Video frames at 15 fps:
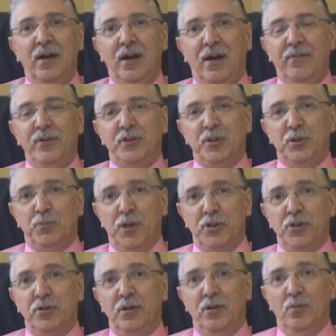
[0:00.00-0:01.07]
have a
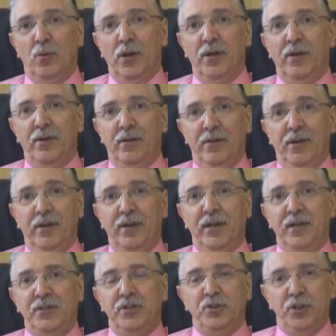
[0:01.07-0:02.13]
suspicion that one or other
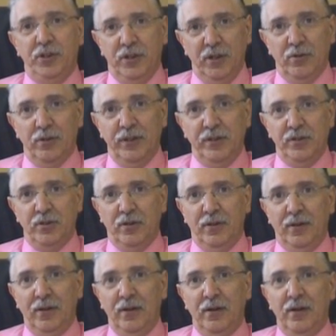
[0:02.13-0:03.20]
is cheating on each
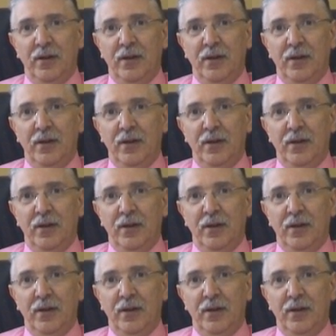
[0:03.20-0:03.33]
other.